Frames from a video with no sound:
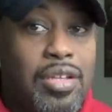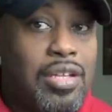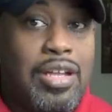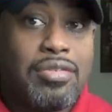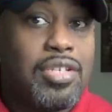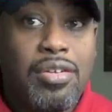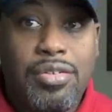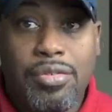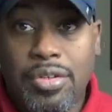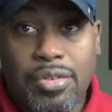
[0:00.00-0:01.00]
And I'll tell
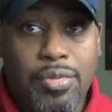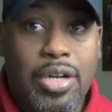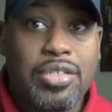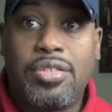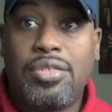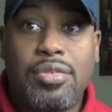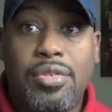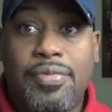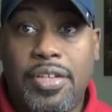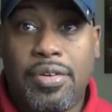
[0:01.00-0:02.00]
you, you're watching this
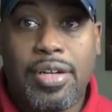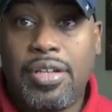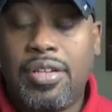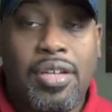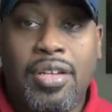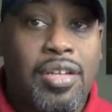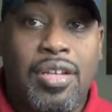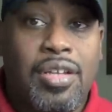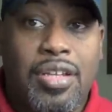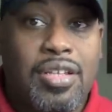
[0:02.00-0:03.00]
YouTube video, right?
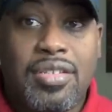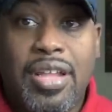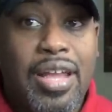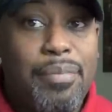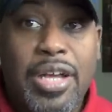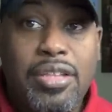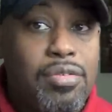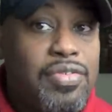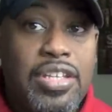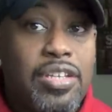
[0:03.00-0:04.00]
It's not my
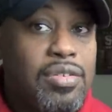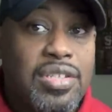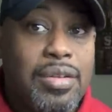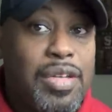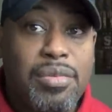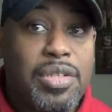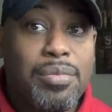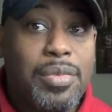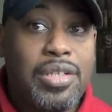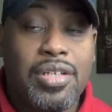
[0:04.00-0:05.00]
new videos that make me the
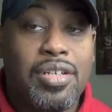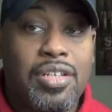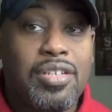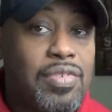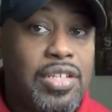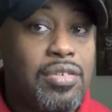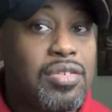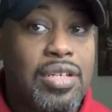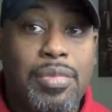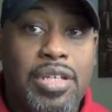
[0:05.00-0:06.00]
money. It's
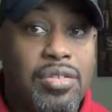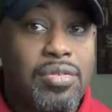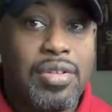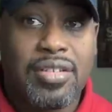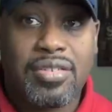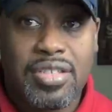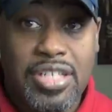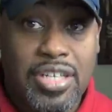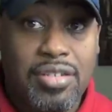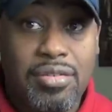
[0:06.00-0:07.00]
videos I made in
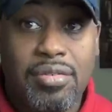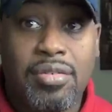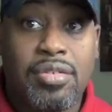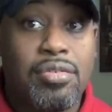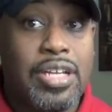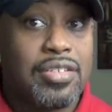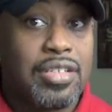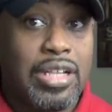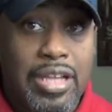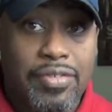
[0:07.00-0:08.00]
2010,
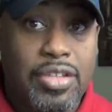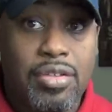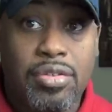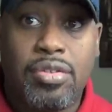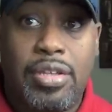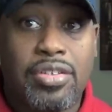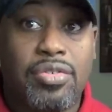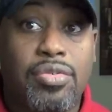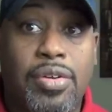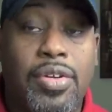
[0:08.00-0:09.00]
2011,
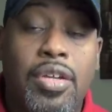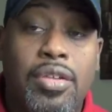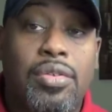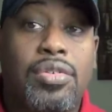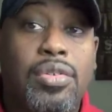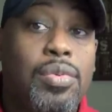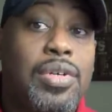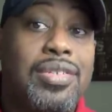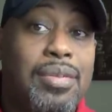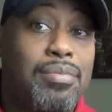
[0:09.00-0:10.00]
2012. Those are the
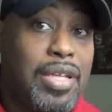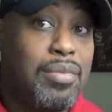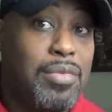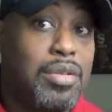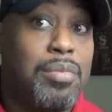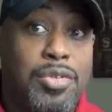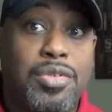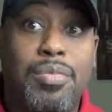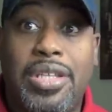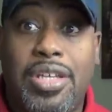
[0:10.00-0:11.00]
ones that make me the
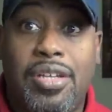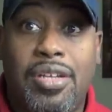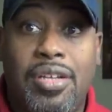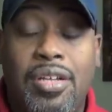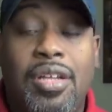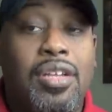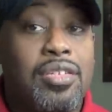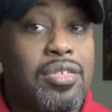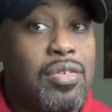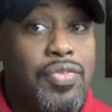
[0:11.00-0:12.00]
most money.
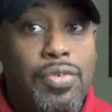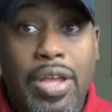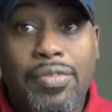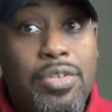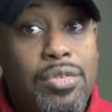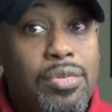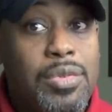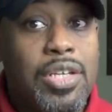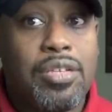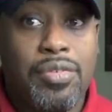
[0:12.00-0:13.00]
So if you have a YouTube
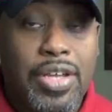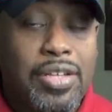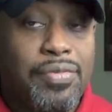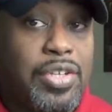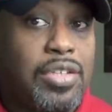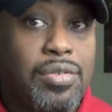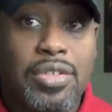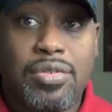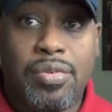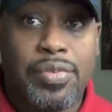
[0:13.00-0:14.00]
channel, you've got a video
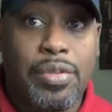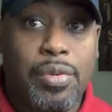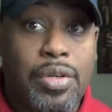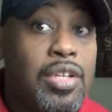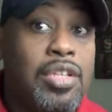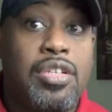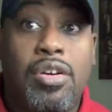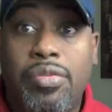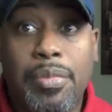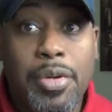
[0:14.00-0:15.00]
that's doing really well,
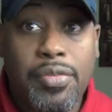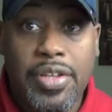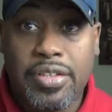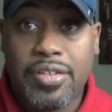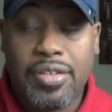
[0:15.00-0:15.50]
don't remove it.